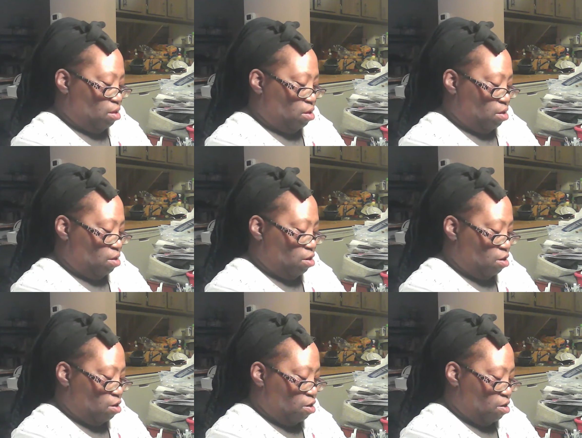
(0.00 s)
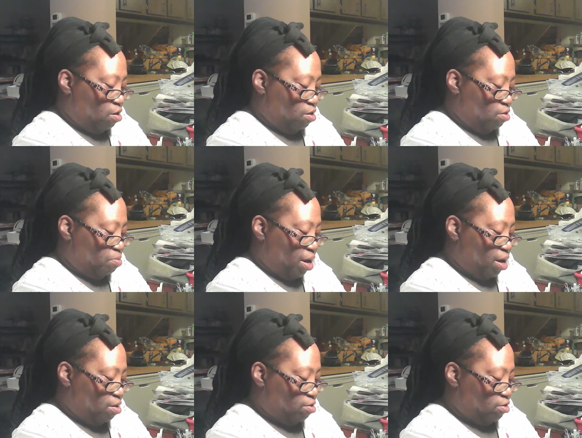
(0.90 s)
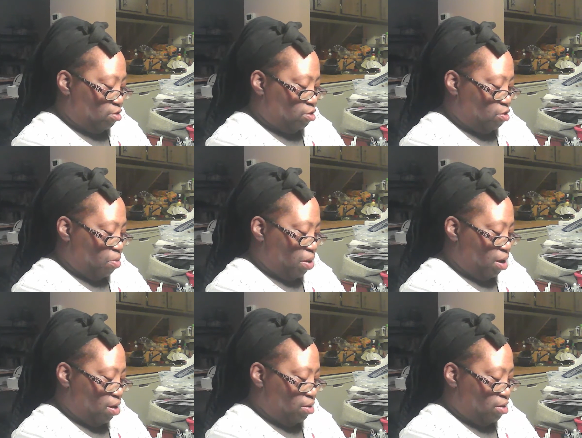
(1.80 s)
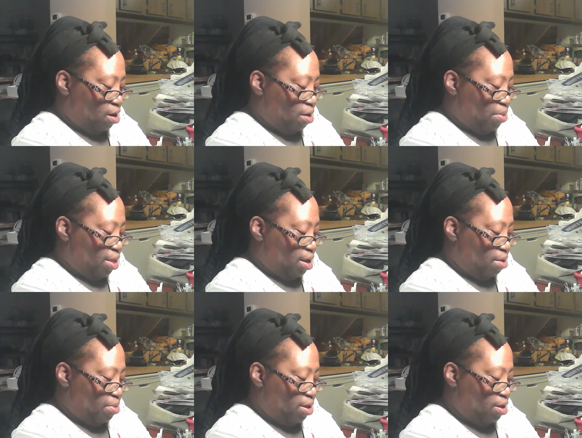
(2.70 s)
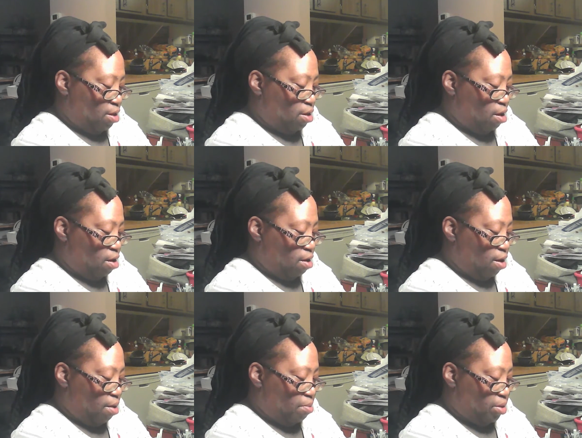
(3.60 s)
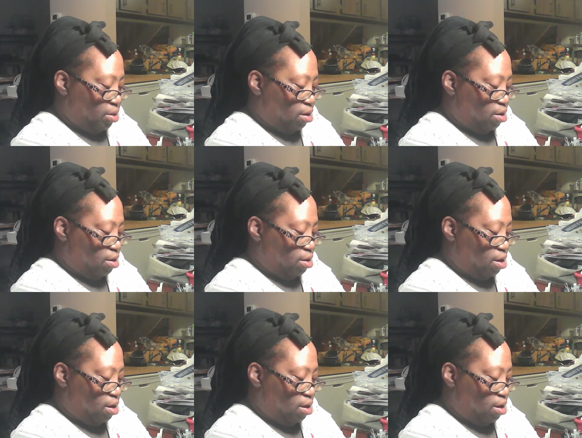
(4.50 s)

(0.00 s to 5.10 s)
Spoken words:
your Michael's, Joann's, Hobby Lobby, Amazon,